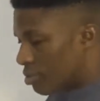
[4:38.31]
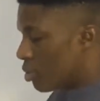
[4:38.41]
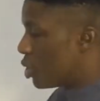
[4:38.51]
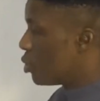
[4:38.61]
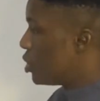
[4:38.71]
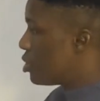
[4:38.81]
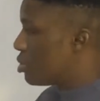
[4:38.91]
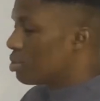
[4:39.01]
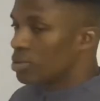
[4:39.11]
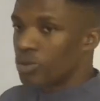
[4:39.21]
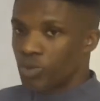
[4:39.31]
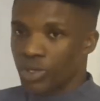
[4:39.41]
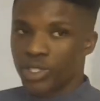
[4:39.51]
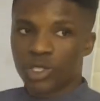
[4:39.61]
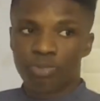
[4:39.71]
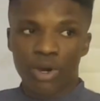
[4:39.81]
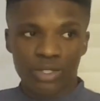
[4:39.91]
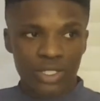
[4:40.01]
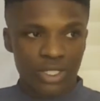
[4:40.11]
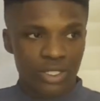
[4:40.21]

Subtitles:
What do? We respond